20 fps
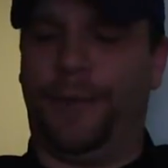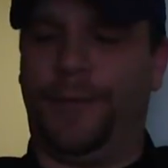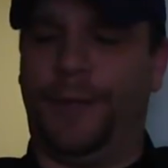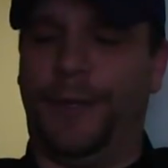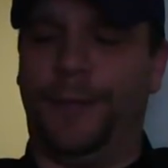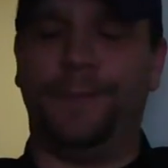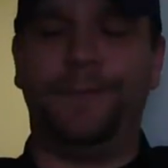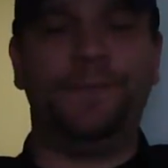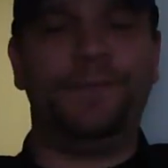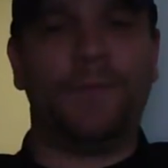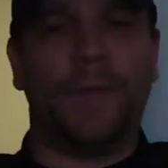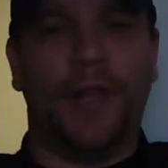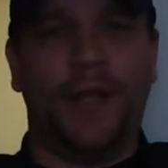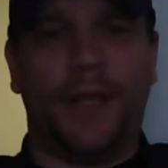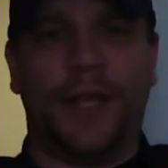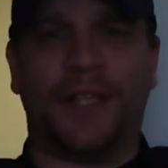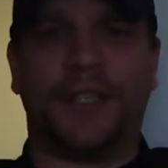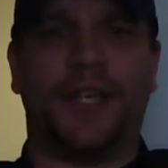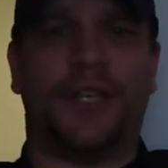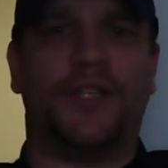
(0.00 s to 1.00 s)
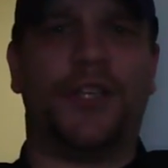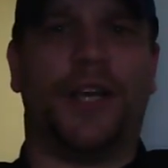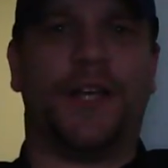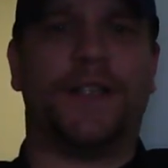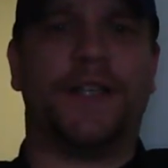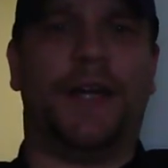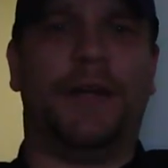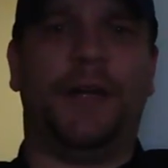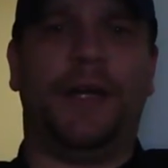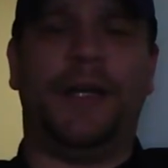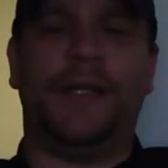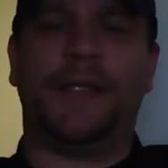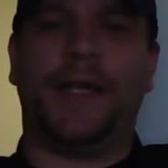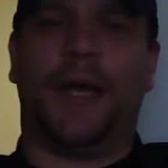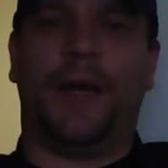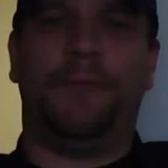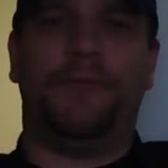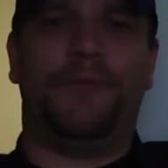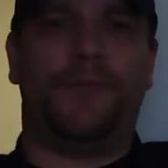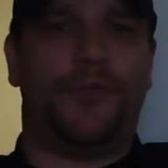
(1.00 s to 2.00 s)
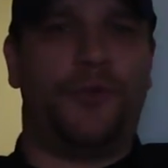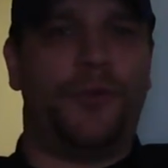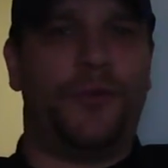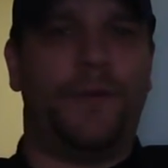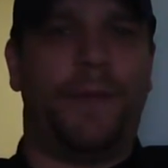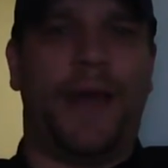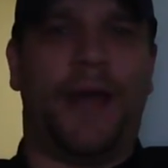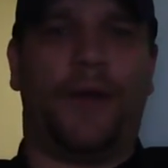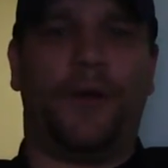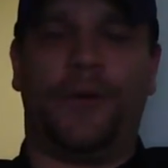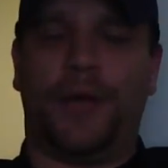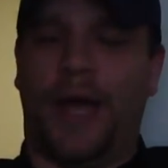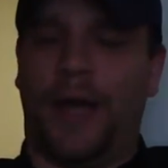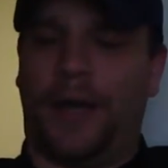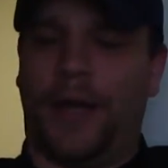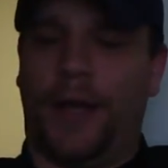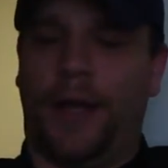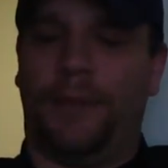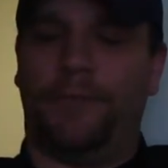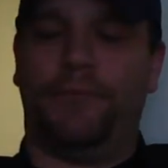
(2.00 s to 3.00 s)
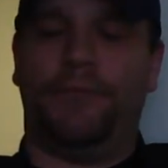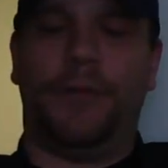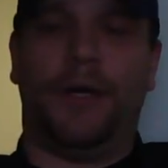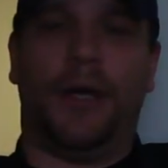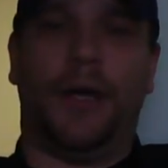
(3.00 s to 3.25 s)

But like I said, check us out anytime. TrueTobacco.com.